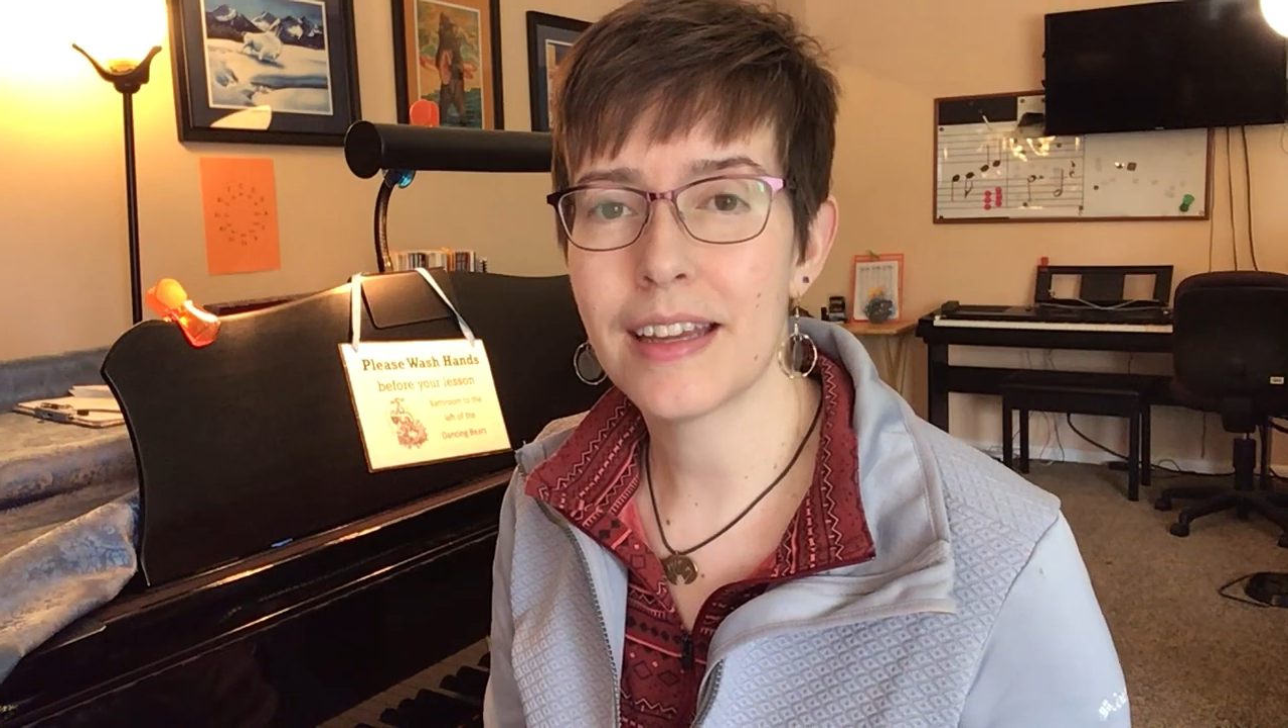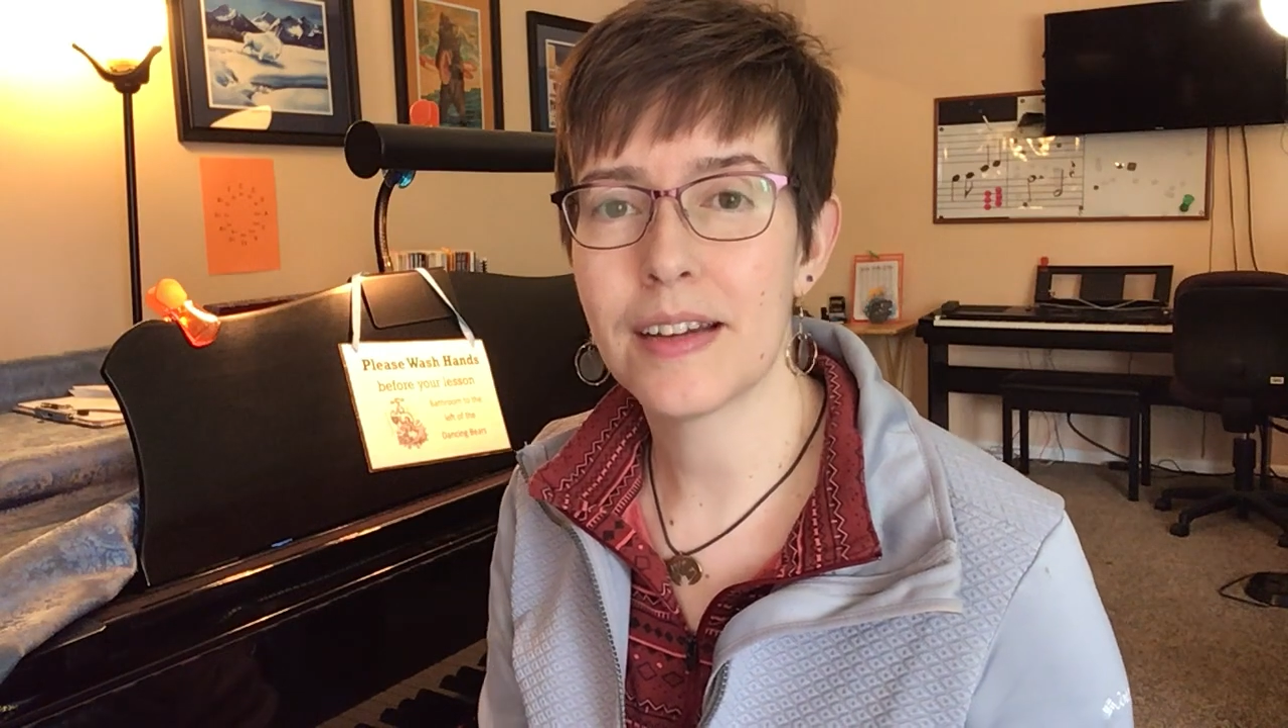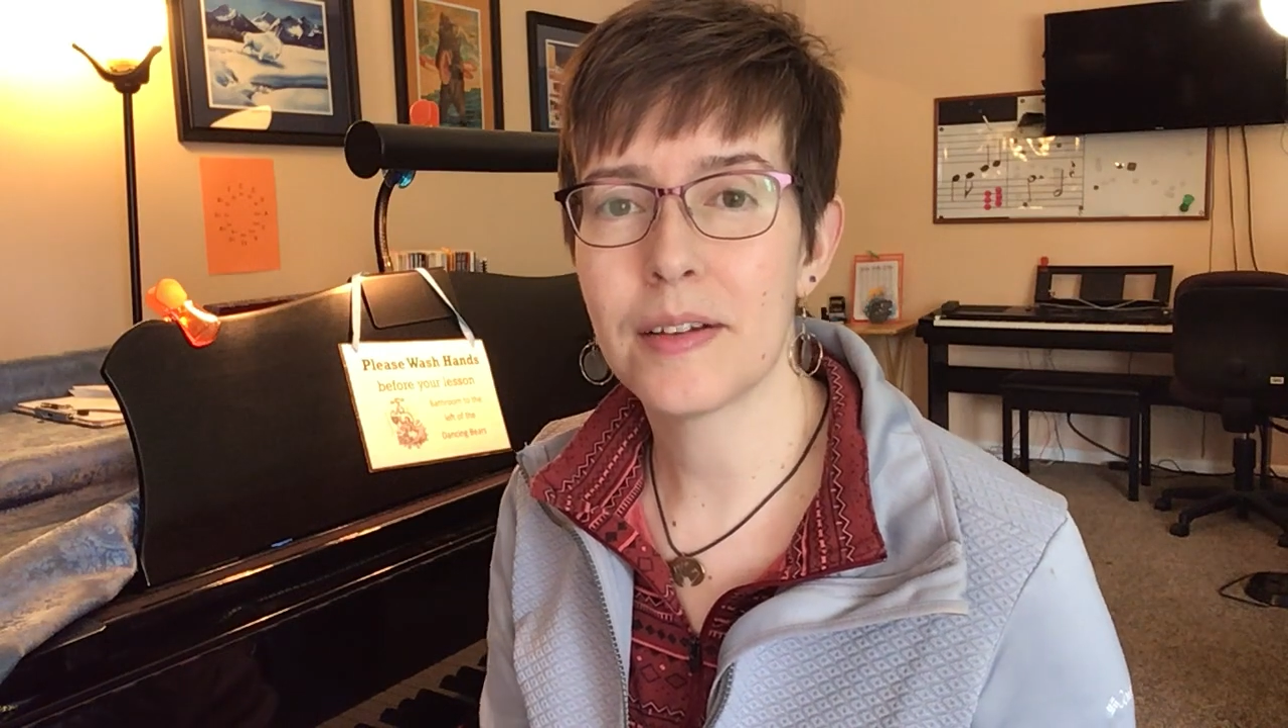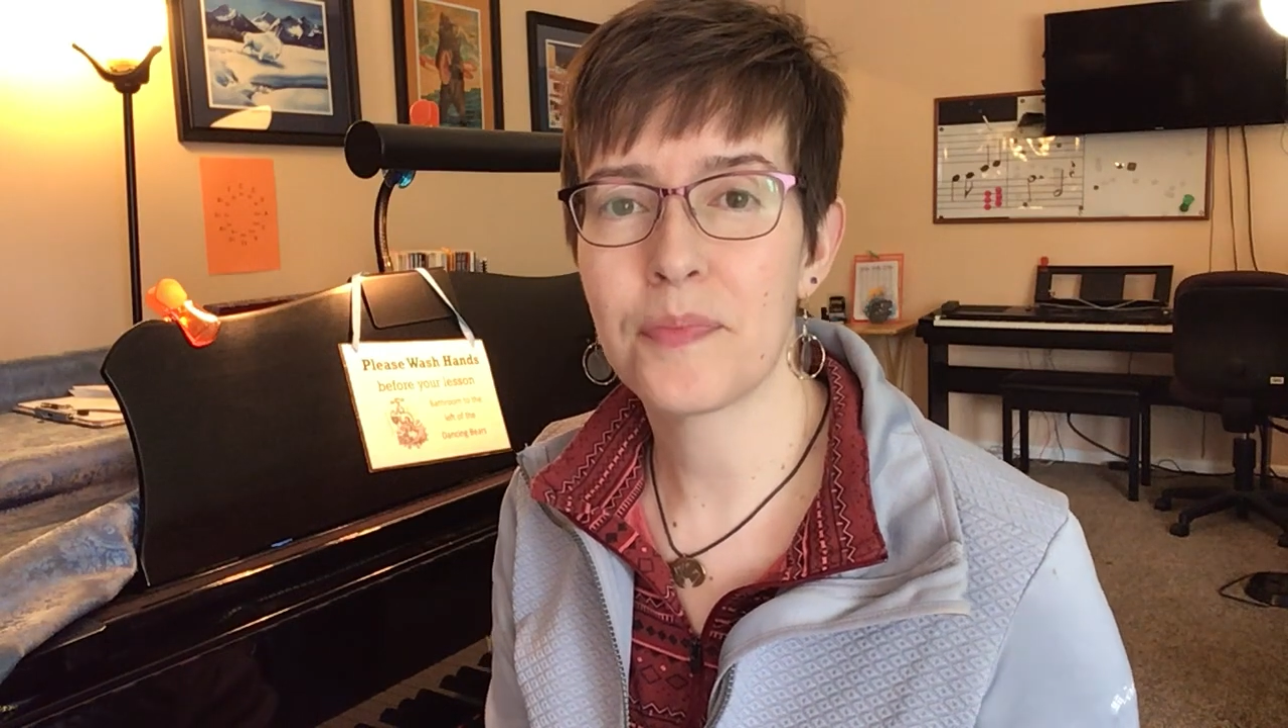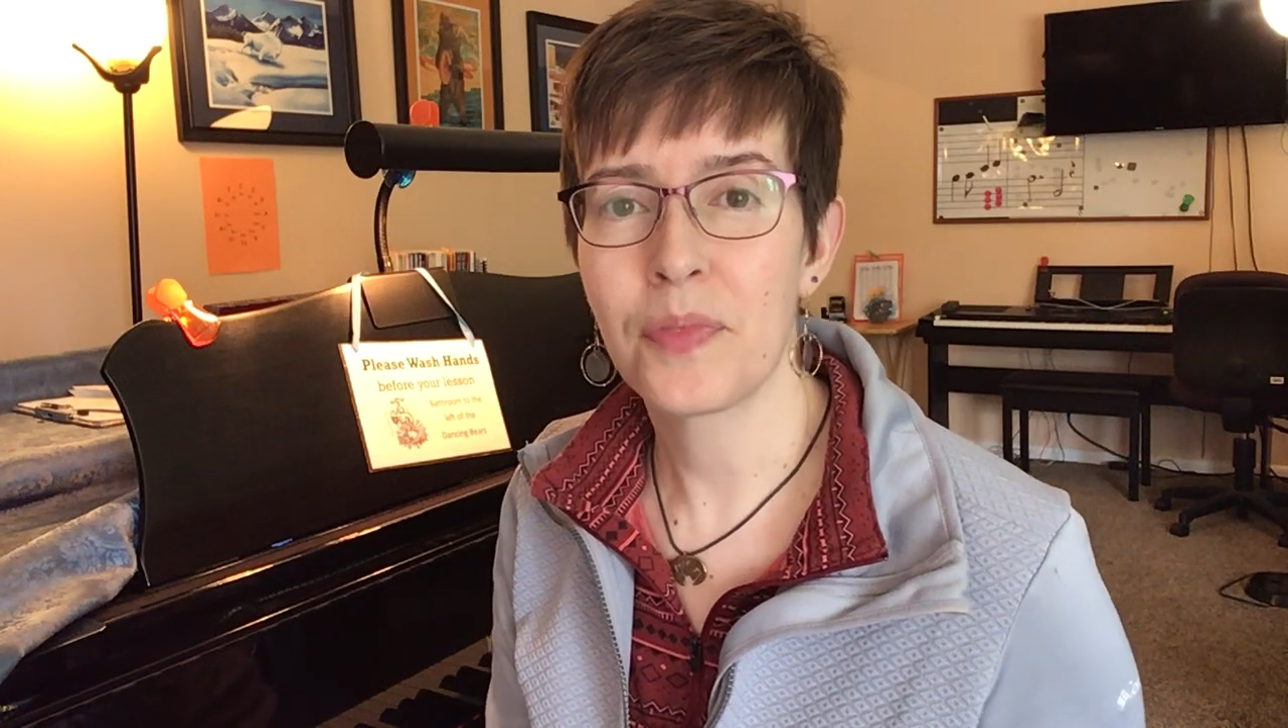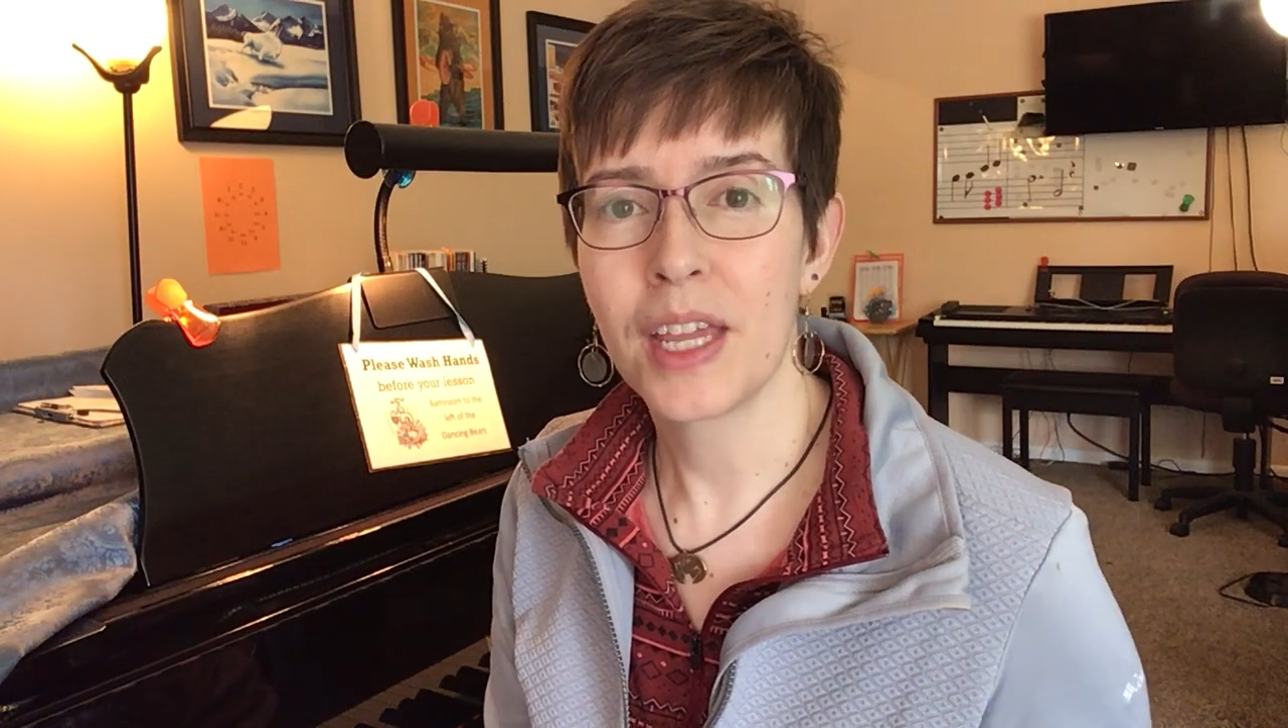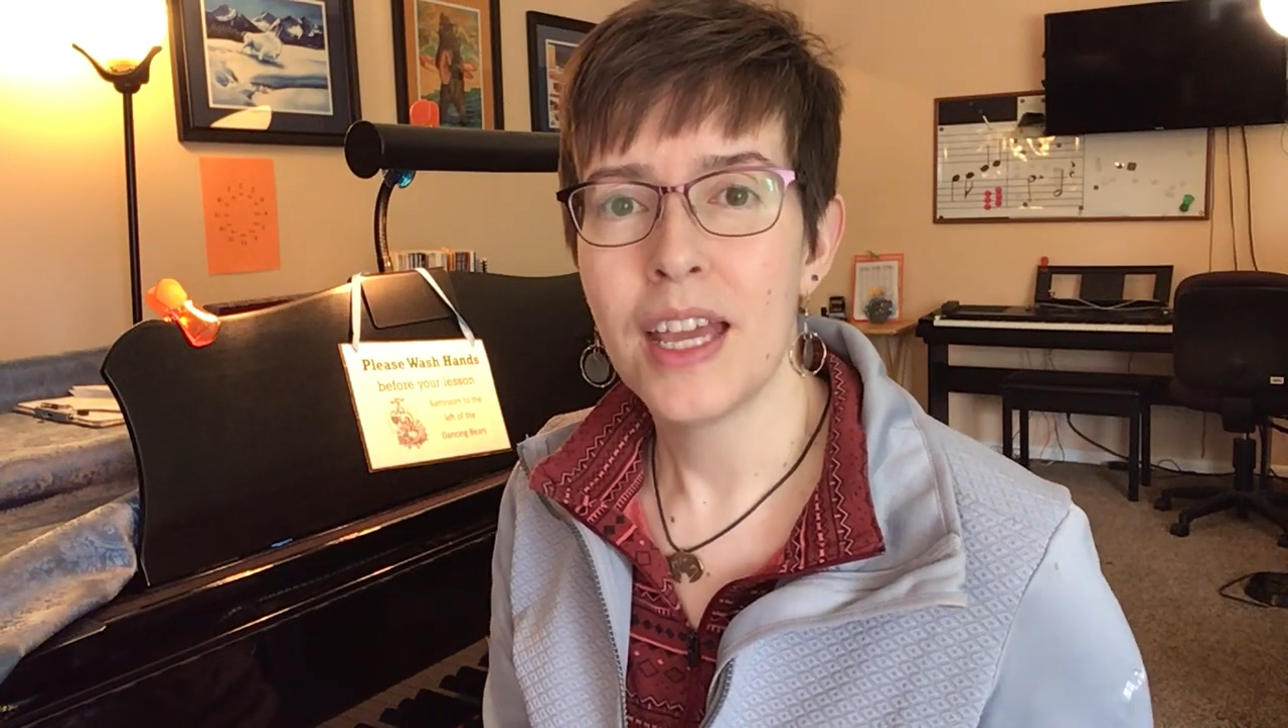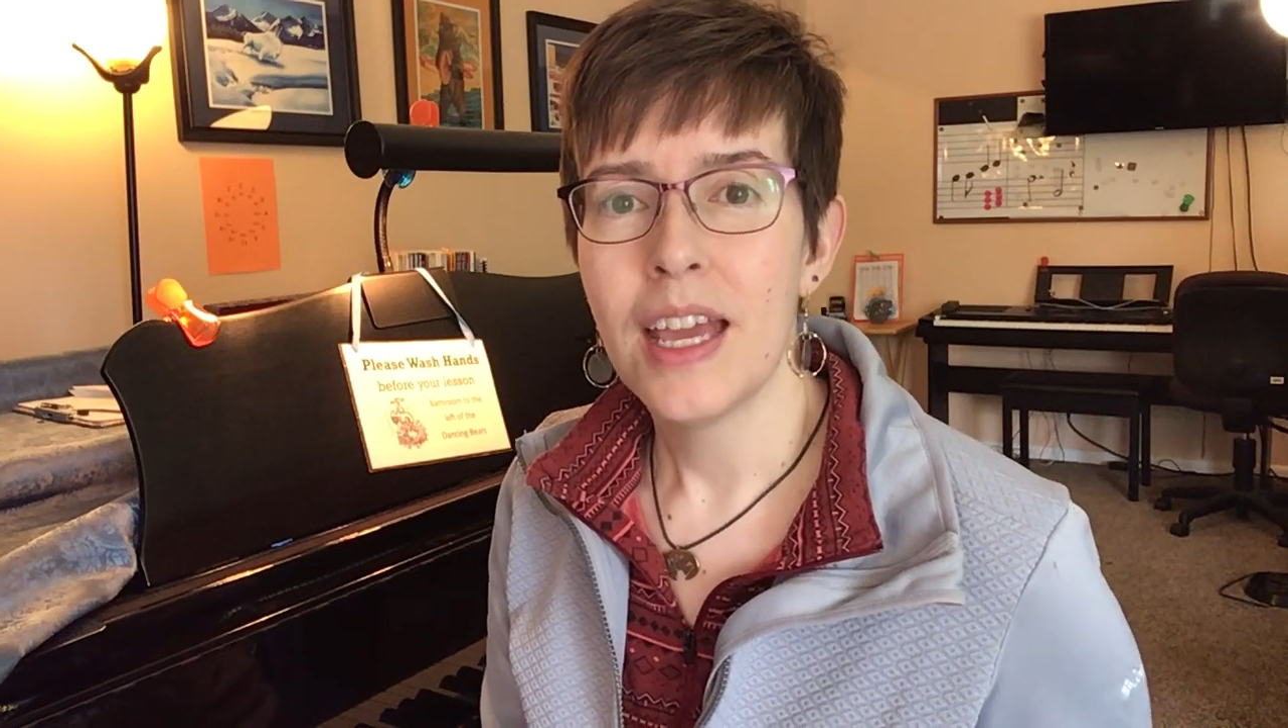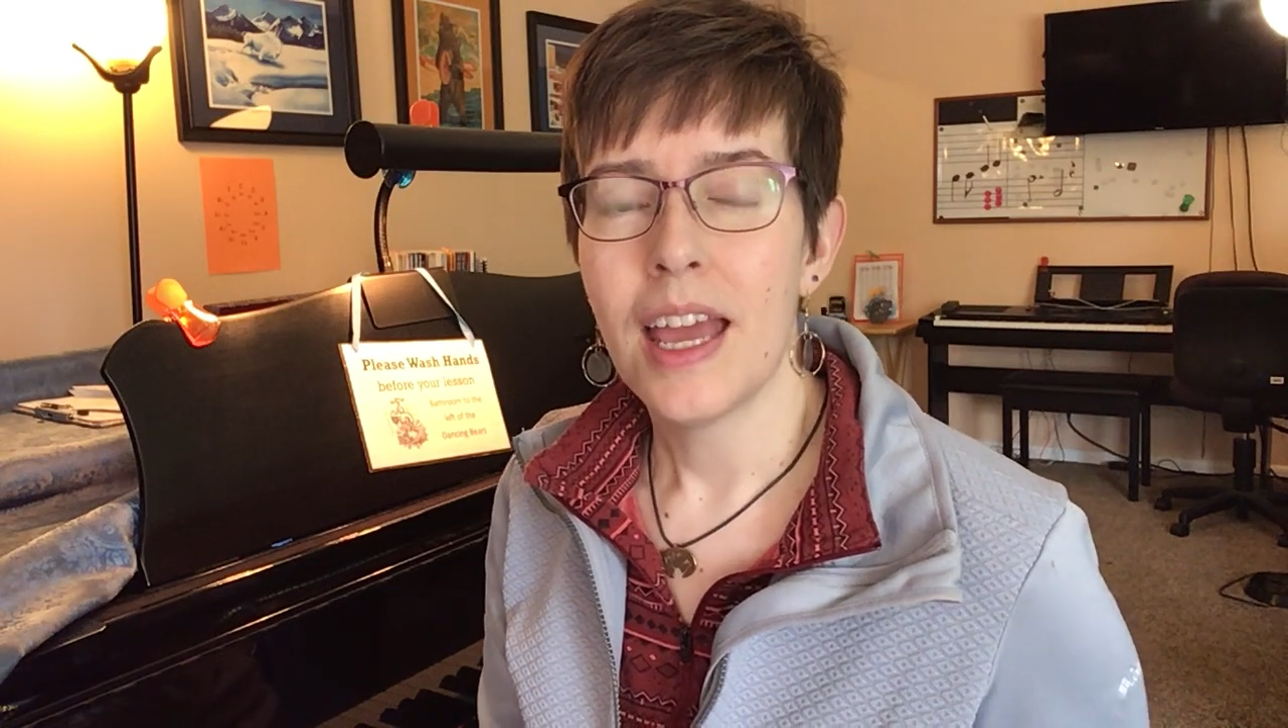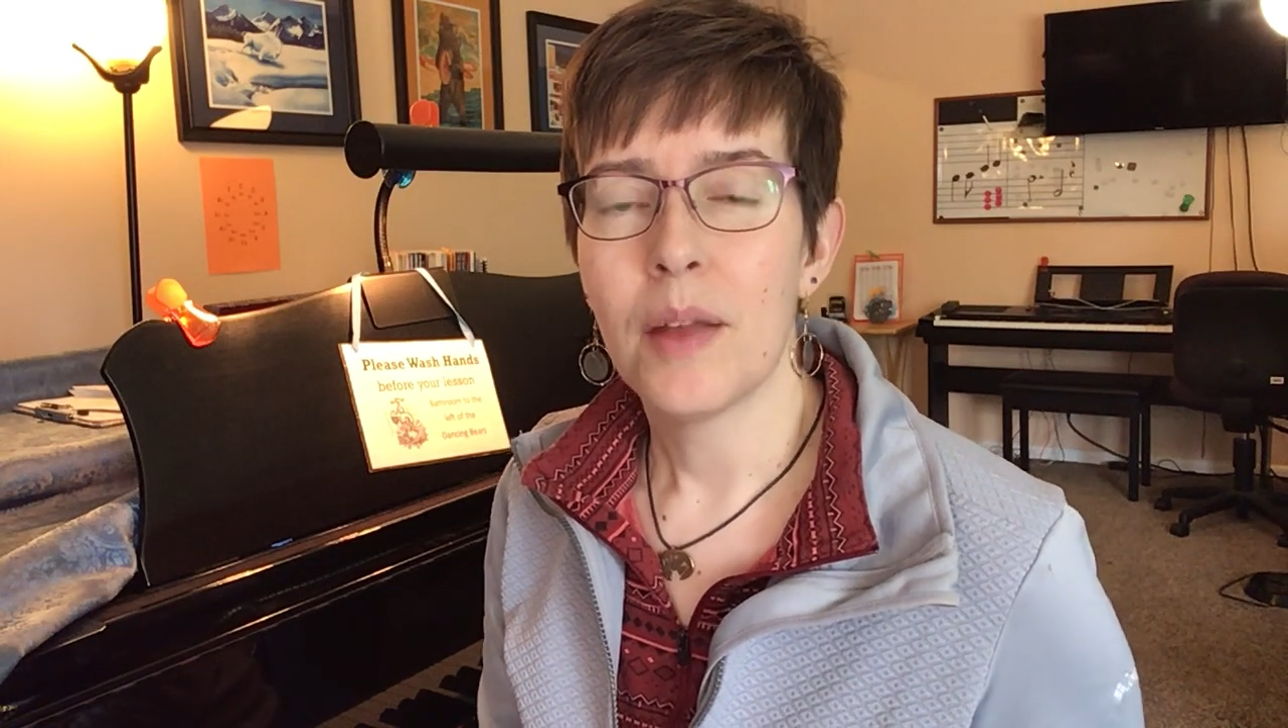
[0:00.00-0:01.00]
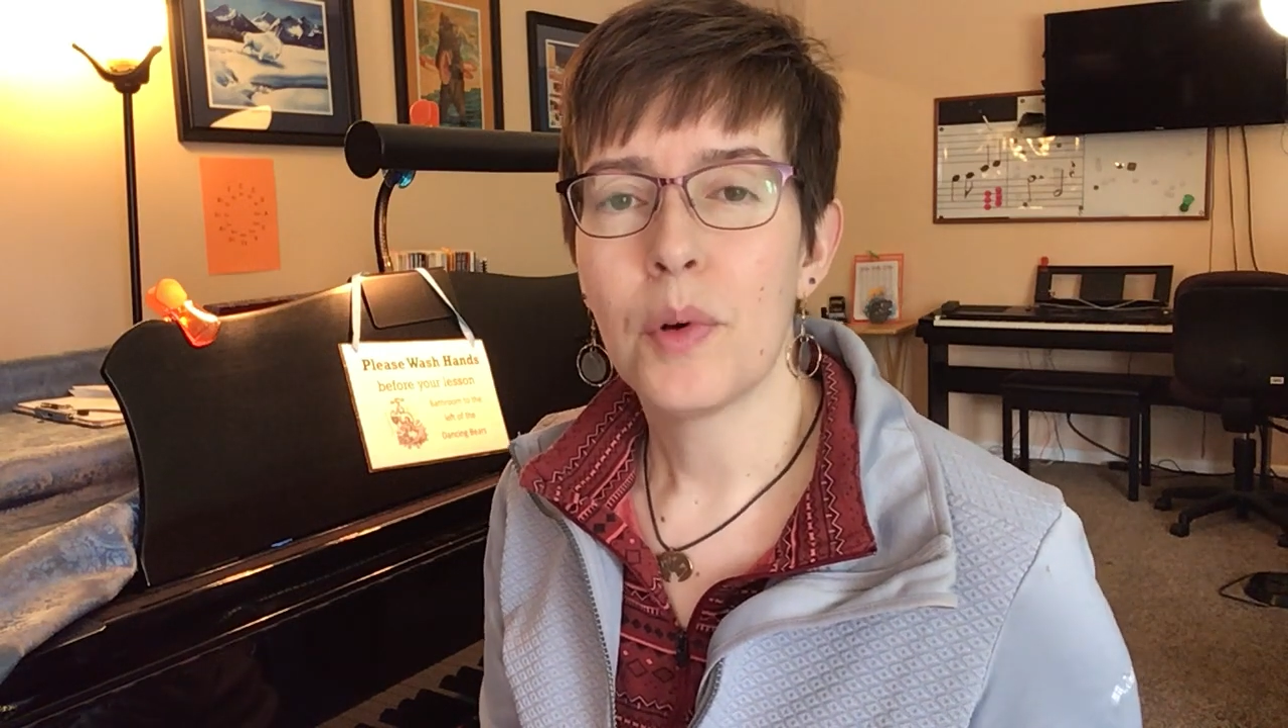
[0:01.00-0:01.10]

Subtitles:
and